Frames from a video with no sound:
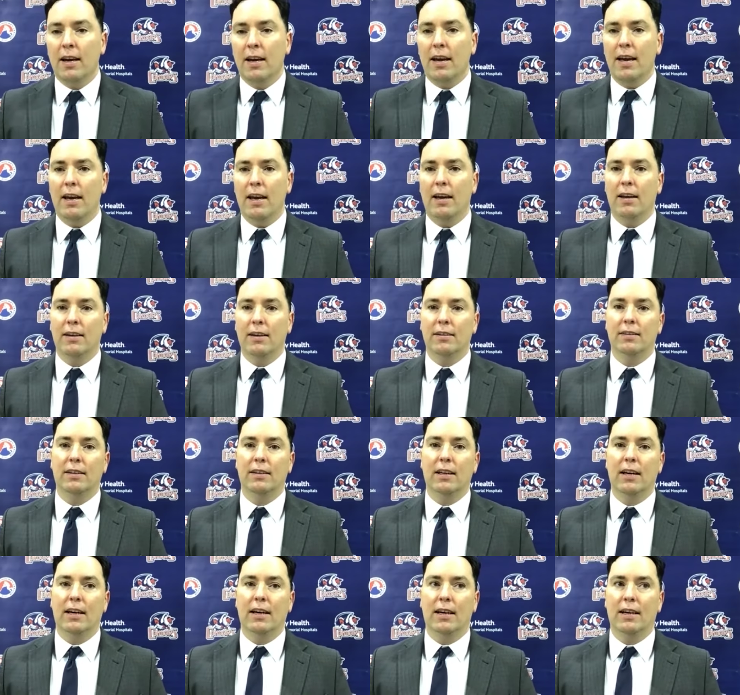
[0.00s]
And
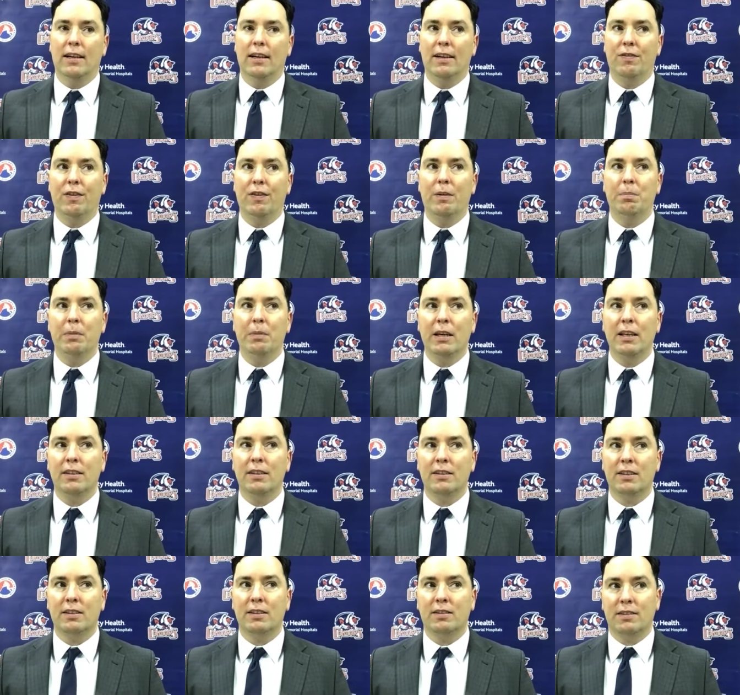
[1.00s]
uh, if it
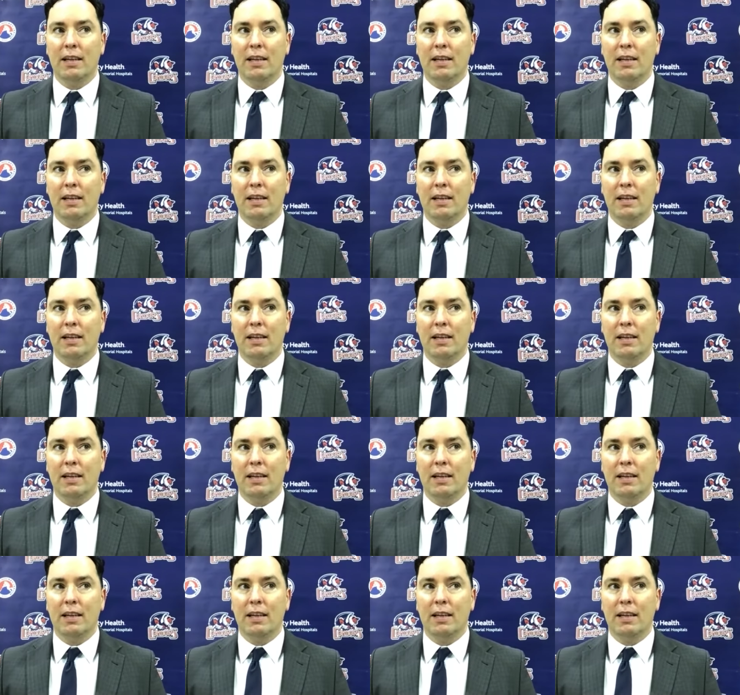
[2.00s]
means